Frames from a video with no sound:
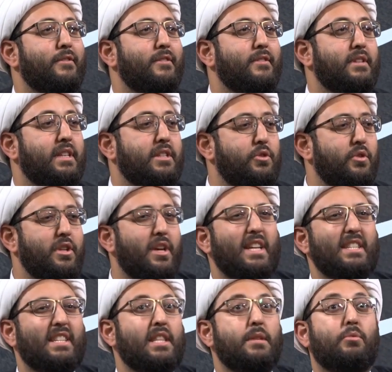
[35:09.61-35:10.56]
that dunya
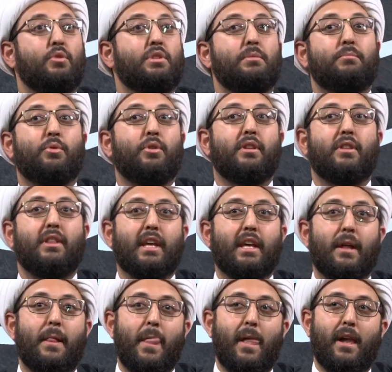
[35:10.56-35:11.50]
isn't the most important thing,
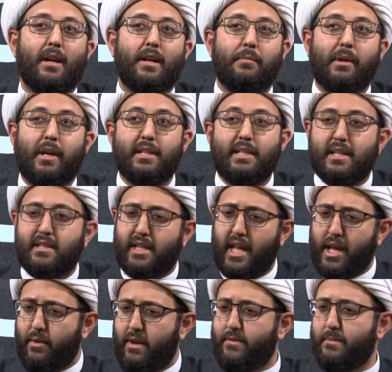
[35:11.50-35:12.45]
because I stay
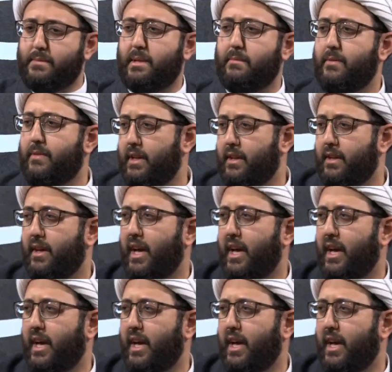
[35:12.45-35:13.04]
away from some of it.